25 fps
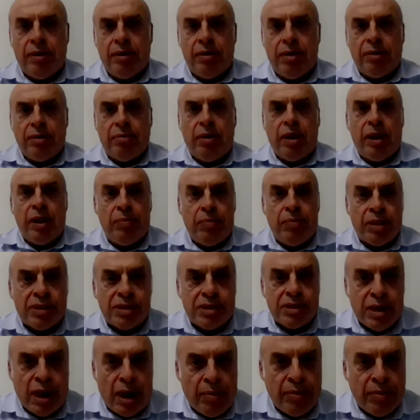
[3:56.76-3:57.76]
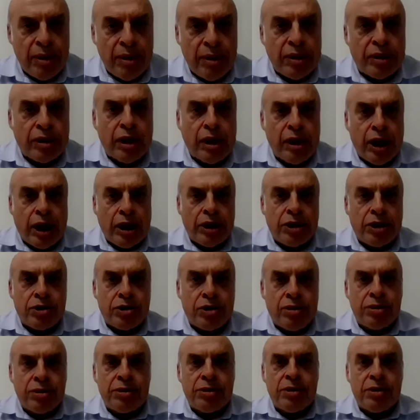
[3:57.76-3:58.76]
not many, but some
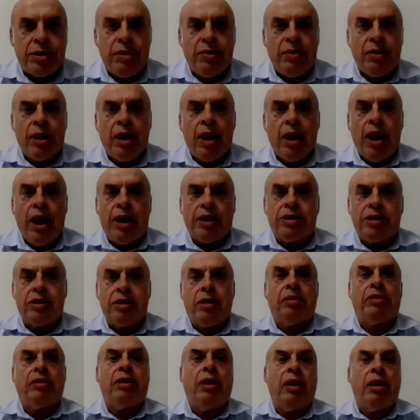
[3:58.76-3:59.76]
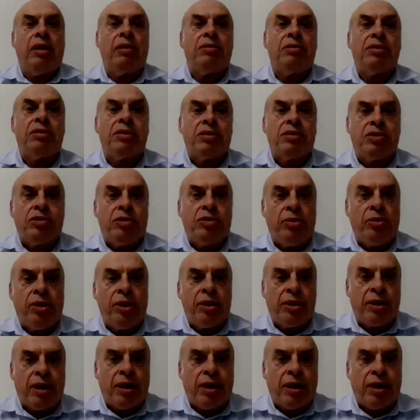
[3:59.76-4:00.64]
intellectuals and student